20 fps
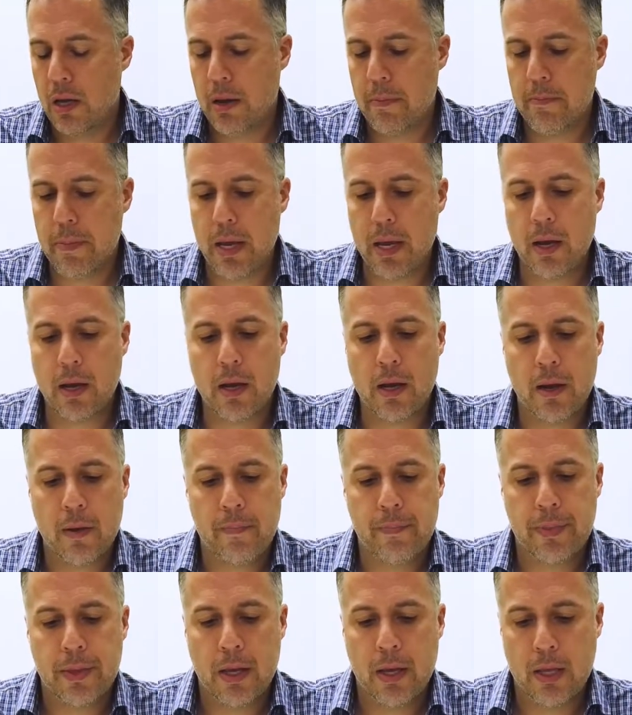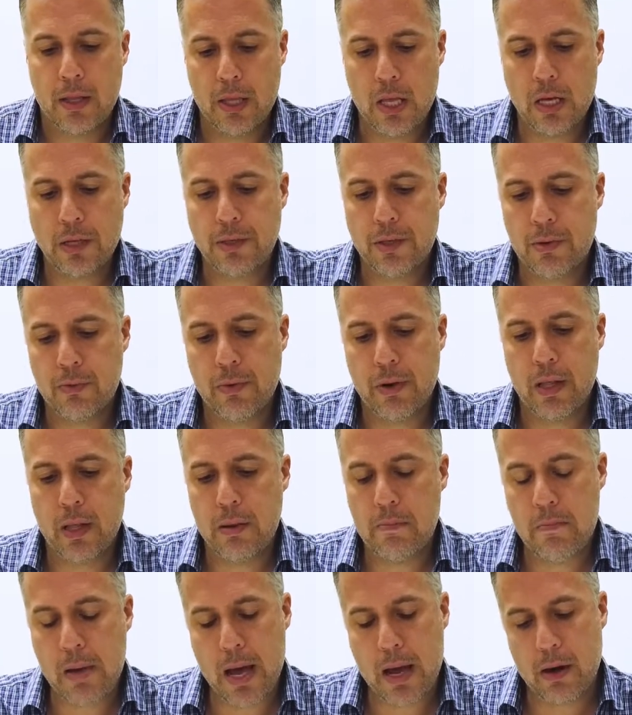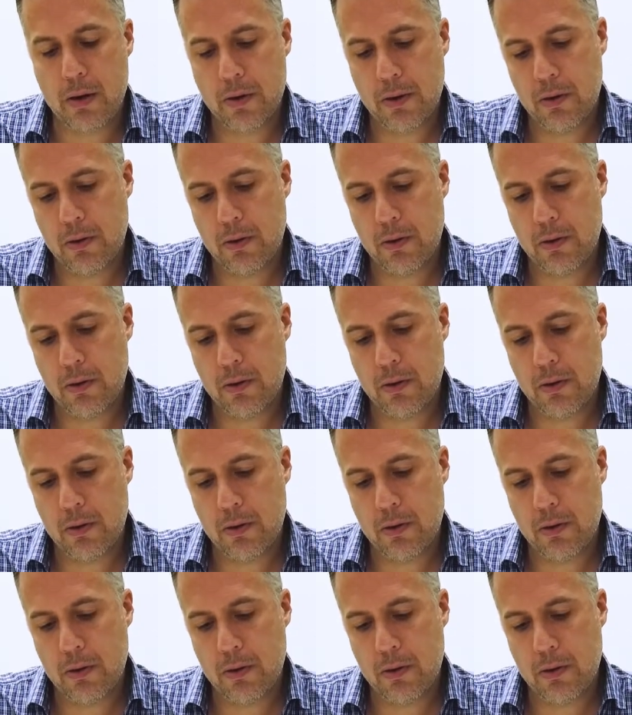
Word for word: a MIG, it doesn't really matter.